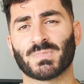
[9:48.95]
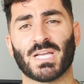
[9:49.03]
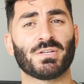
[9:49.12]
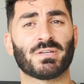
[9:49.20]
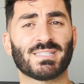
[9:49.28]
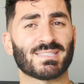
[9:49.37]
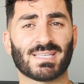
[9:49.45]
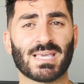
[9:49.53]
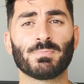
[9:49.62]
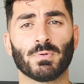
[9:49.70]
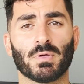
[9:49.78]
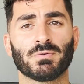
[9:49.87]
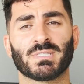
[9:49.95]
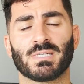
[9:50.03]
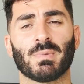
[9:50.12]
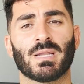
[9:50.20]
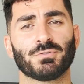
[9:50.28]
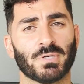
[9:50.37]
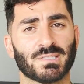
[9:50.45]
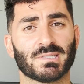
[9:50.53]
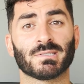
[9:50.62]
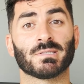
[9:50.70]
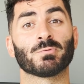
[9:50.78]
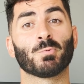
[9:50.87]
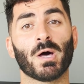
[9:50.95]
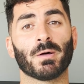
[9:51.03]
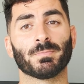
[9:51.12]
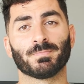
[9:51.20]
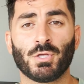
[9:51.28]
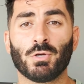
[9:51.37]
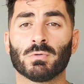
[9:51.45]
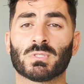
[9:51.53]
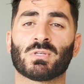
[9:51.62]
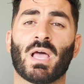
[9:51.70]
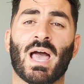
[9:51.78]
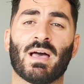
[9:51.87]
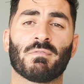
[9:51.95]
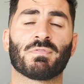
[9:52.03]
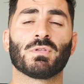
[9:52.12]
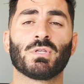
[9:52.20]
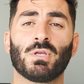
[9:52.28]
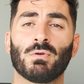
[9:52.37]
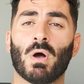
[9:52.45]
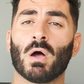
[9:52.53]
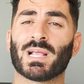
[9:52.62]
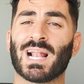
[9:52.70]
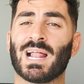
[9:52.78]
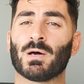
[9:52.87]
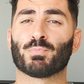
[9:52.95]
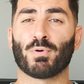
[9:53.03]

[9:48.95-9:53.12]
And you can disable those email addresses as well. You also have the new iCloud